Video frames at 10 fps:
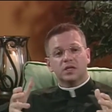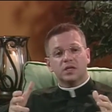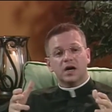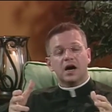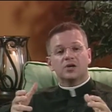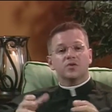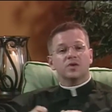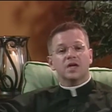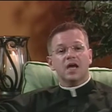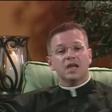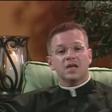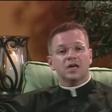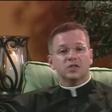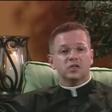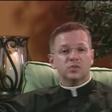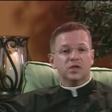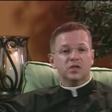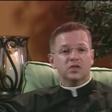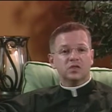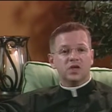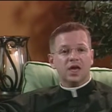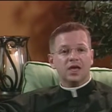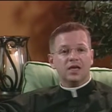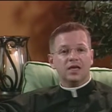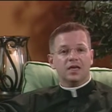that God created us to be this day.